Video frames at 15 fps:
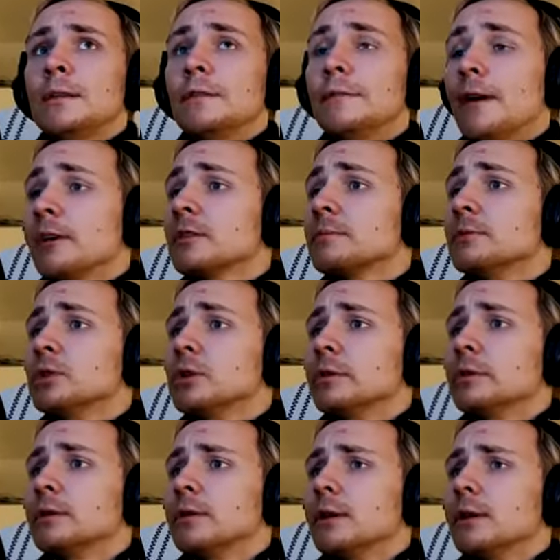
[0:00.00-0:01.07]
vast
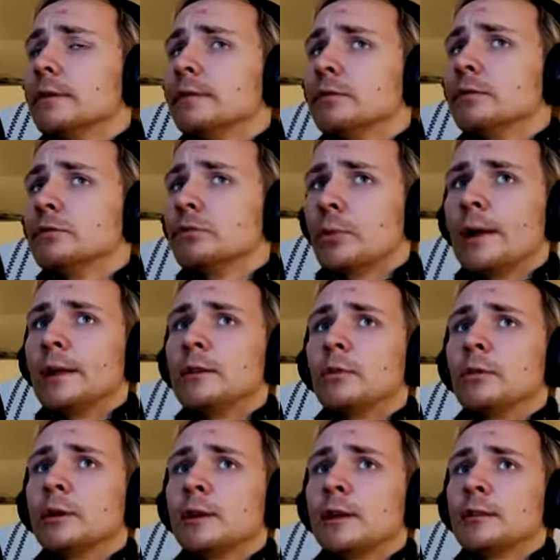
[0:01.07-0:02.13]
majority of rewilding
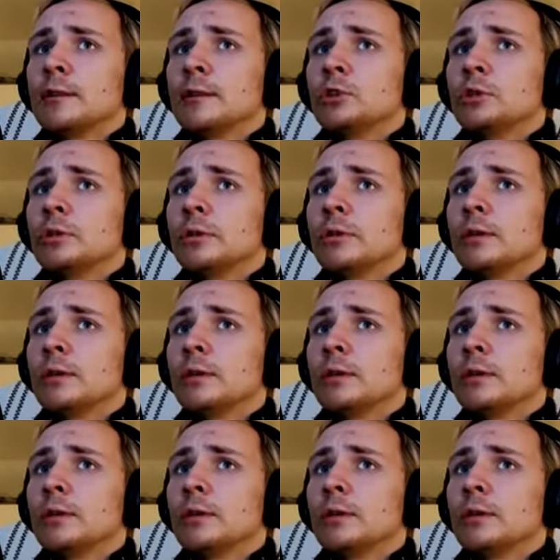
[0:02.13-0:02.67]
organizations,